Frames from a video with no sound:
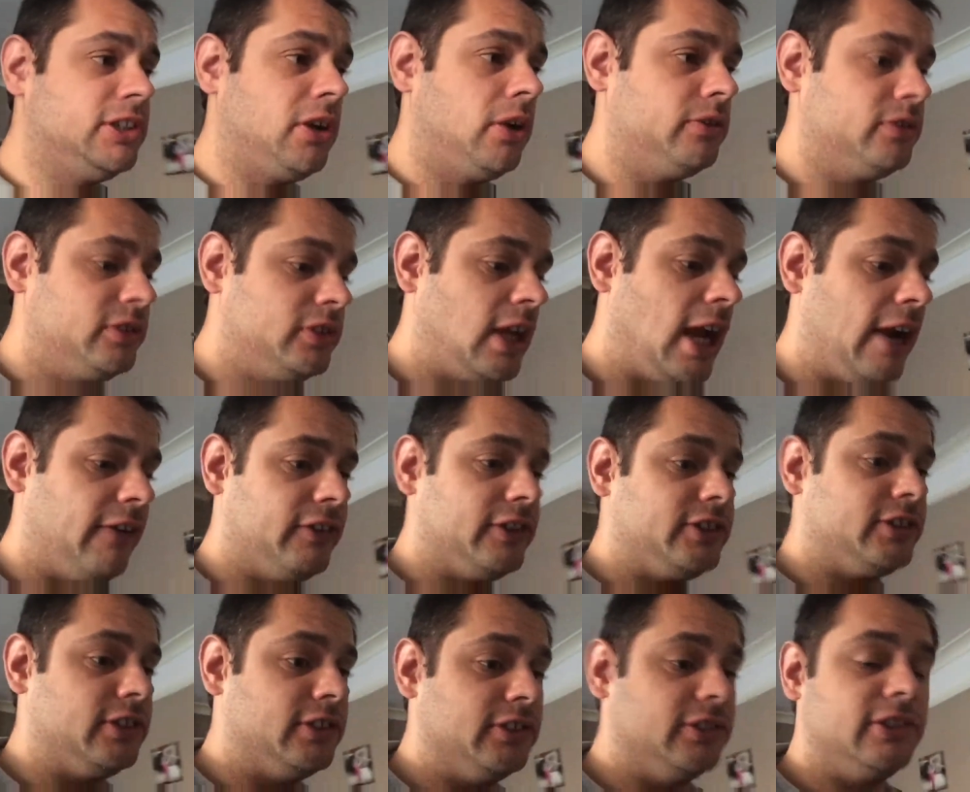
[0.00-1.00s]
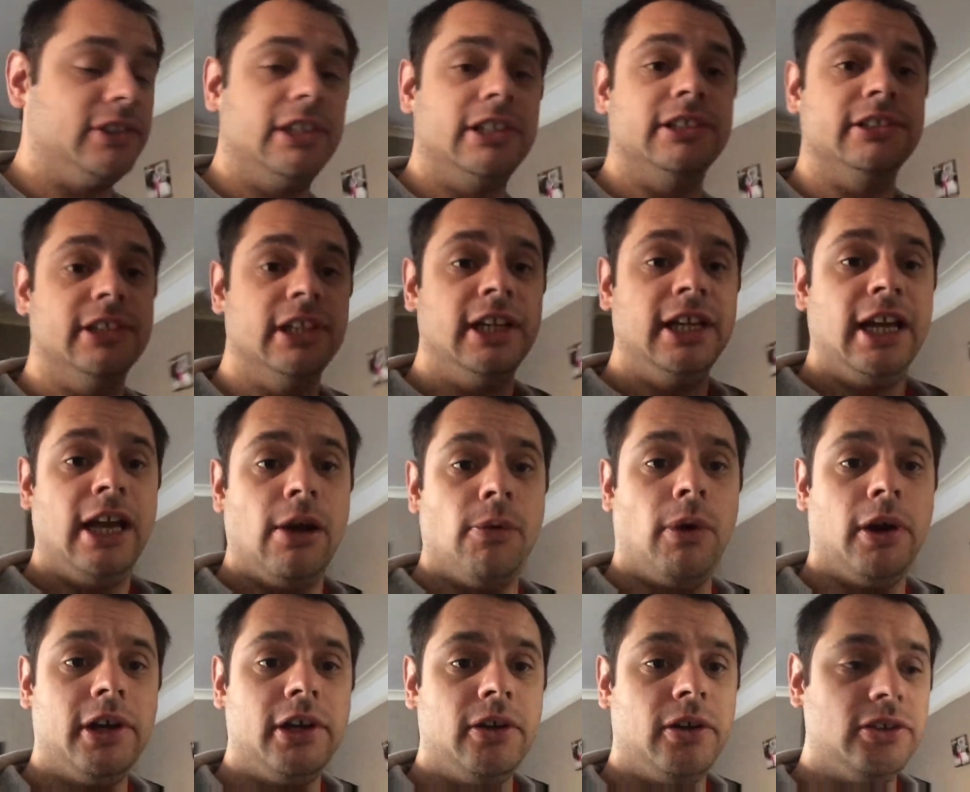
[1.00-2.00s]
John Harrison's. And
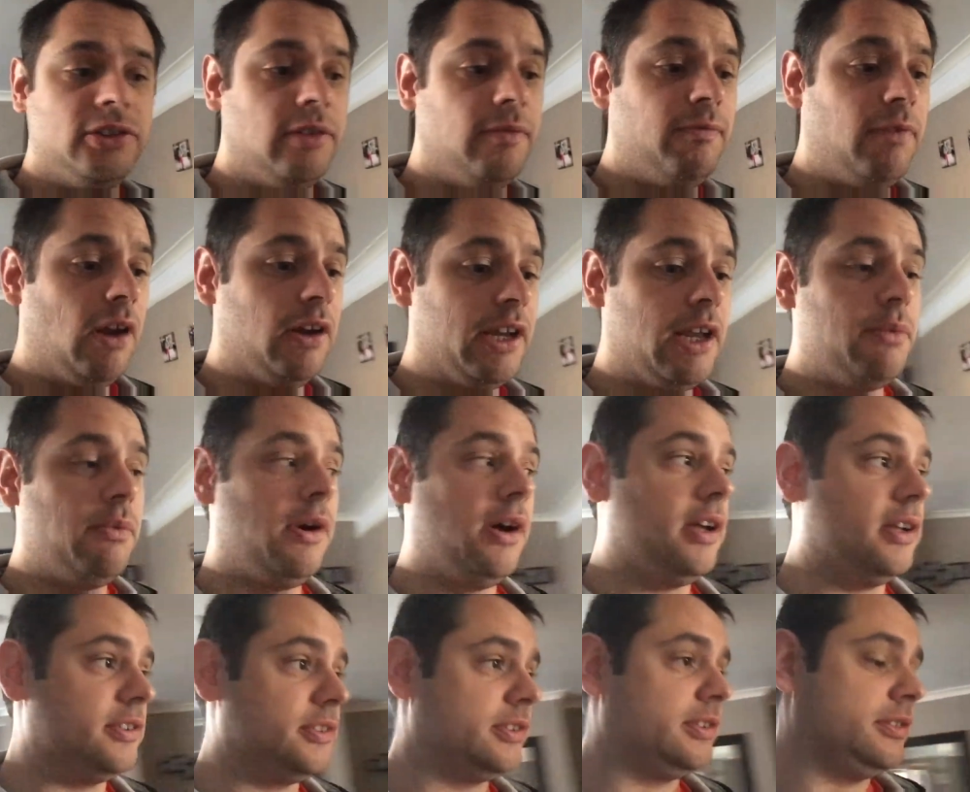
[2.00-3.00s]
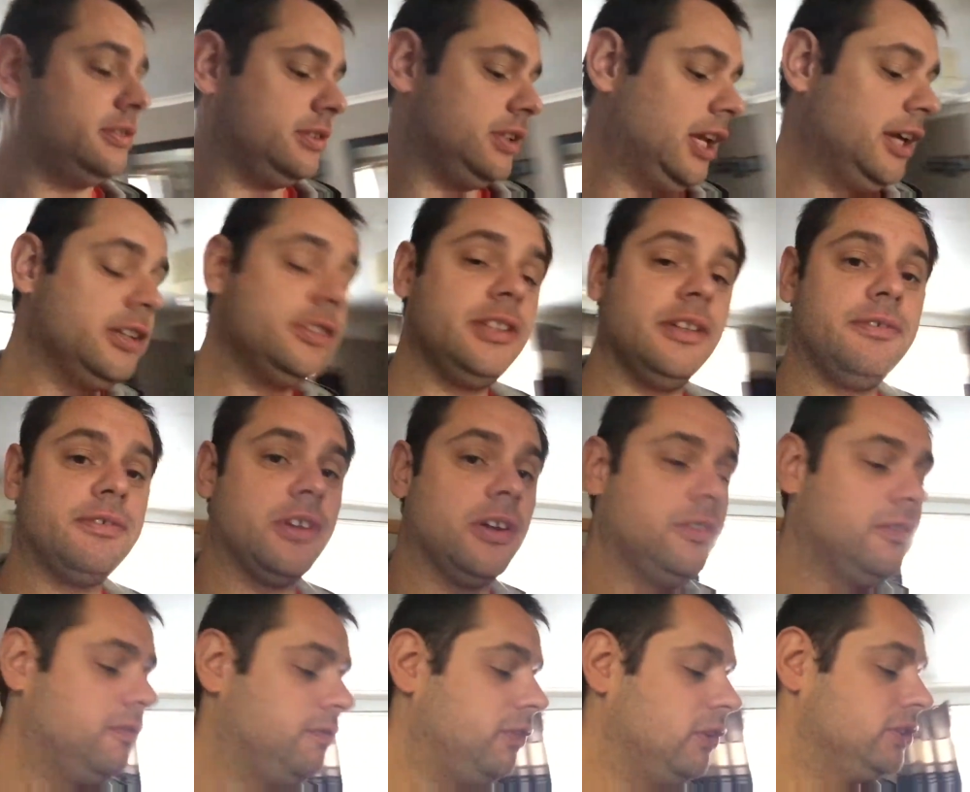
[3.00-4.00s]
what an awesome vlog it was. Loads of
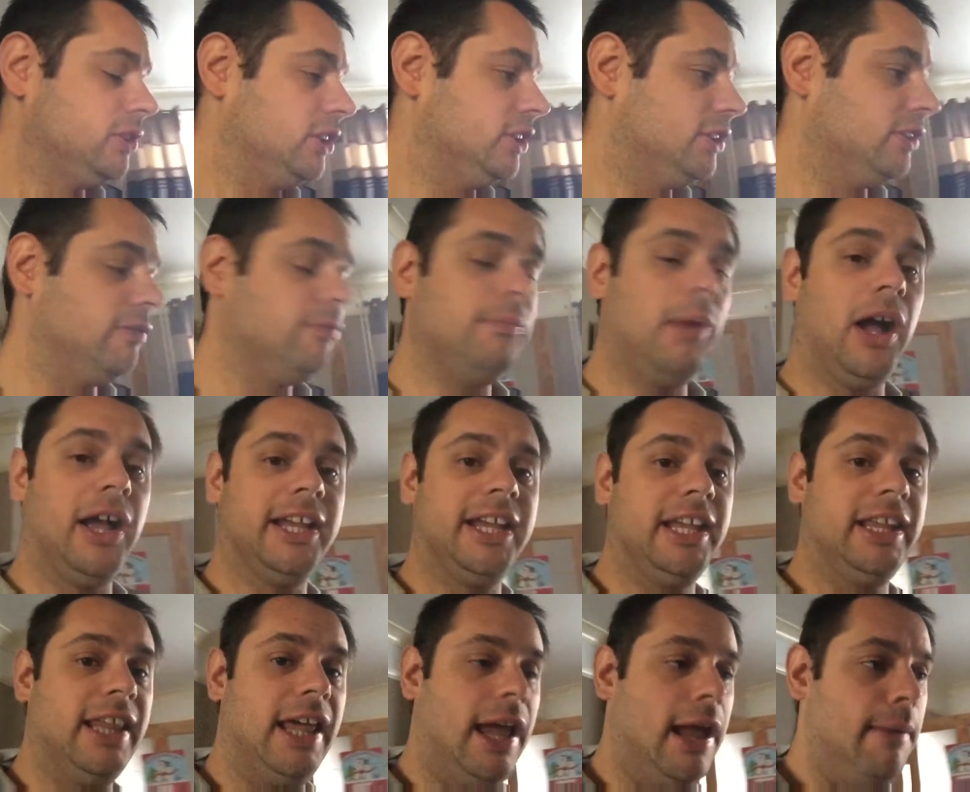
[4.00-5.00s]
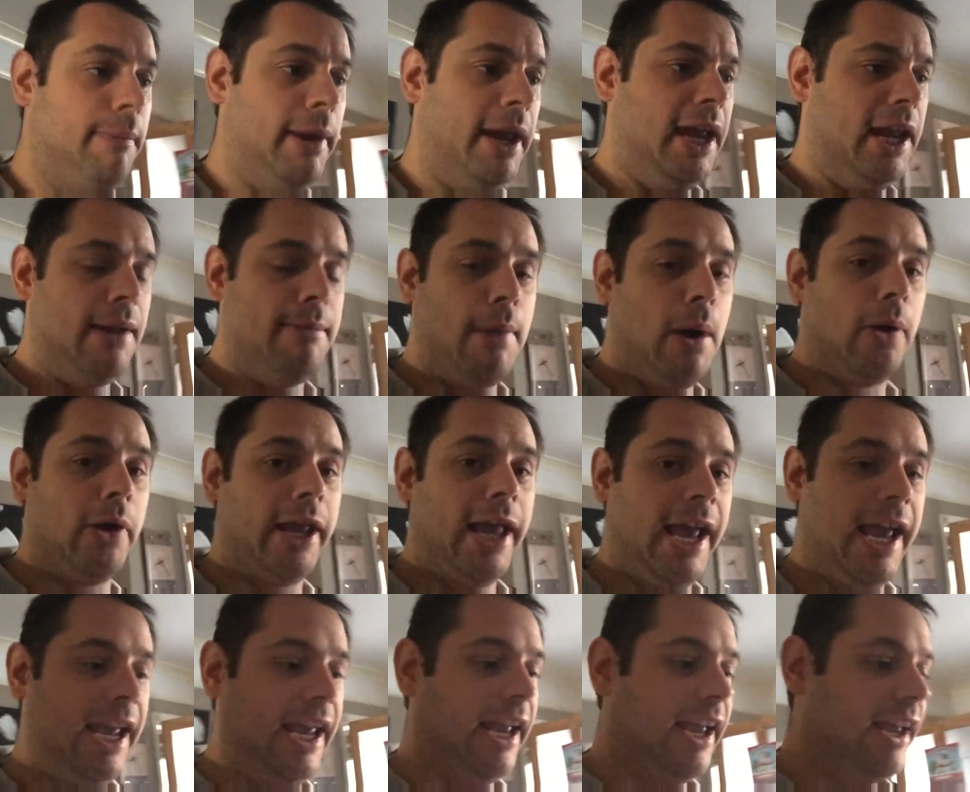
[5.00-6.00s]
good footage of Mikey there being a
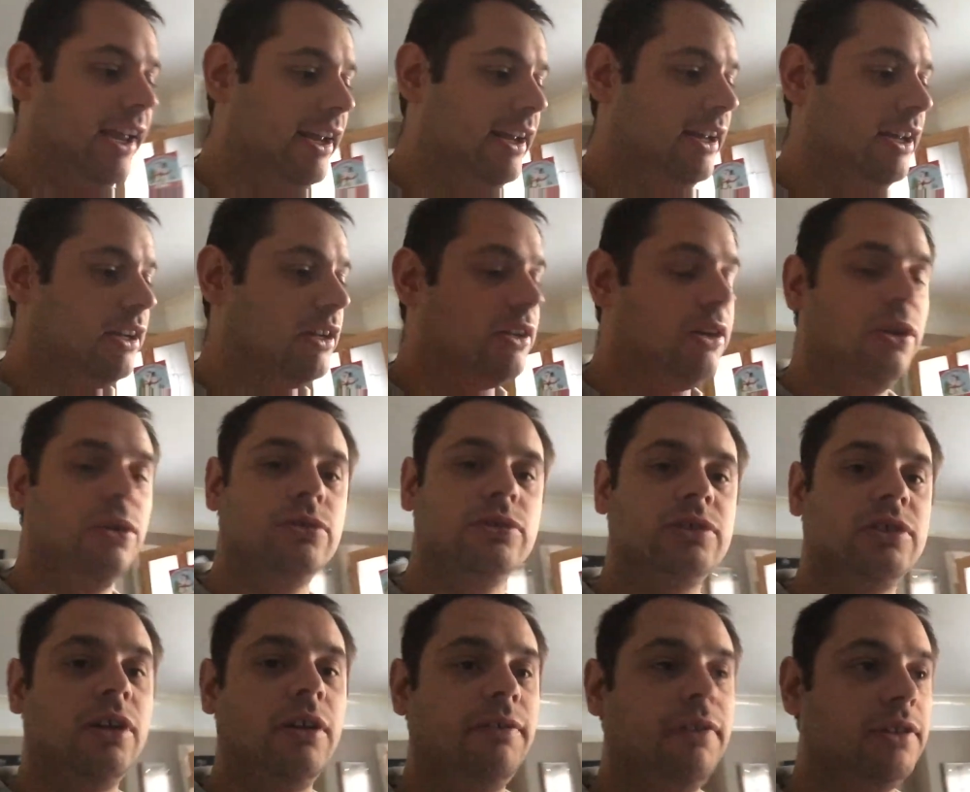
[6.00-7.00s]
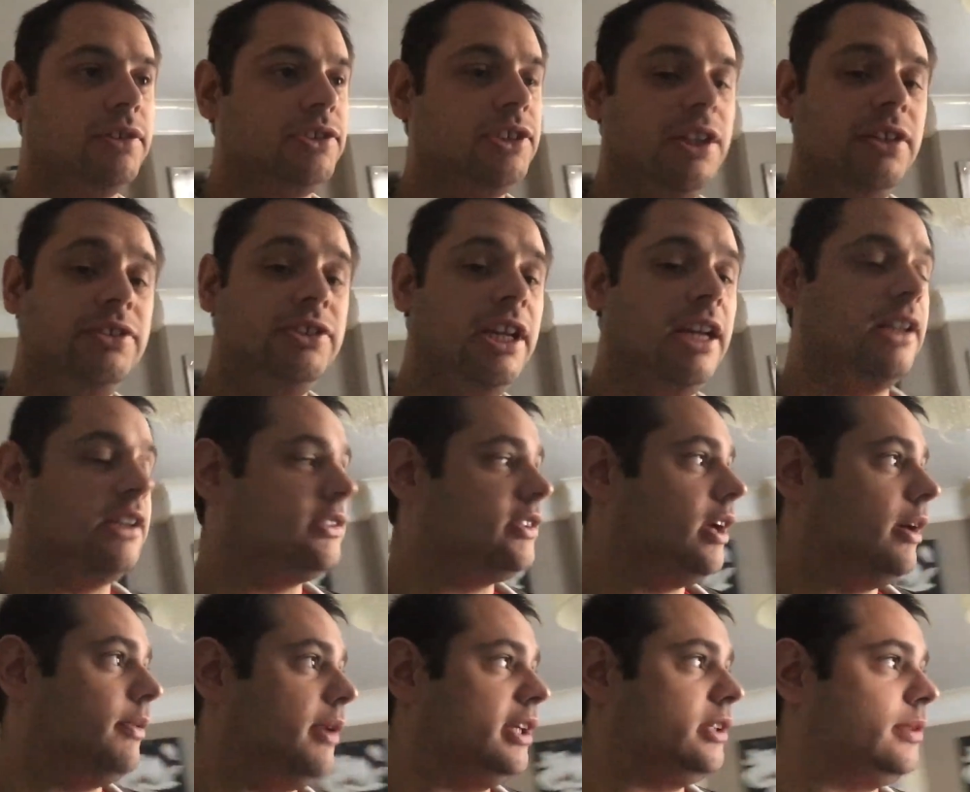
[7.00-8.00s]
monkey. Cool stuff, I was so jealous,
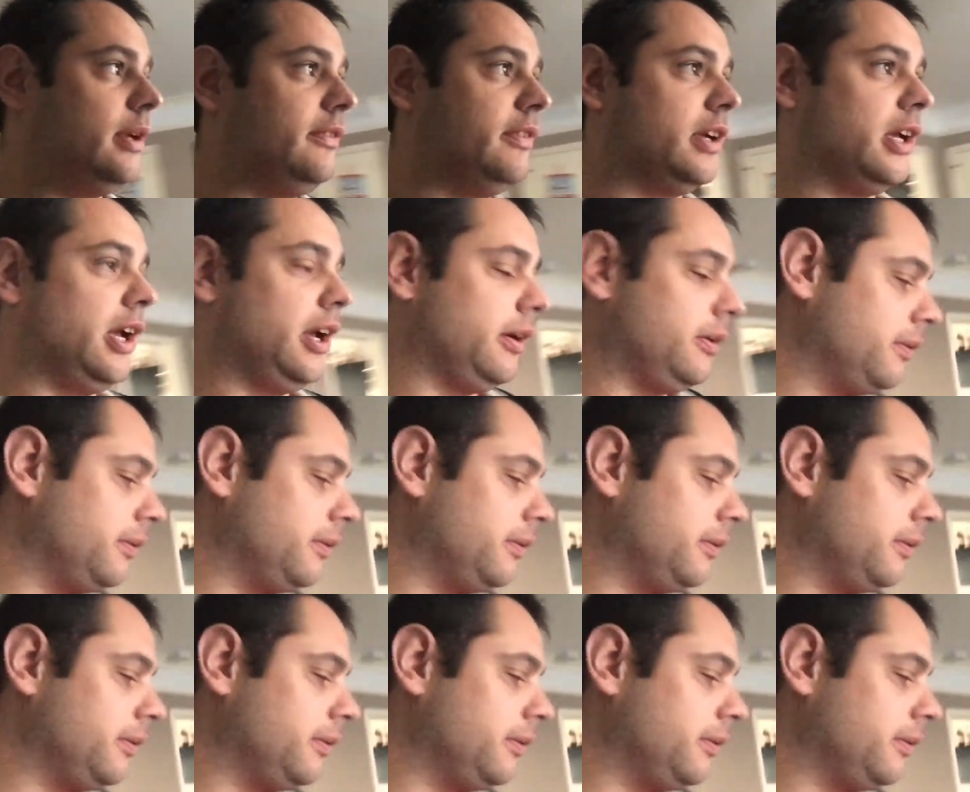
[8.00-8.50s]
I might have a go.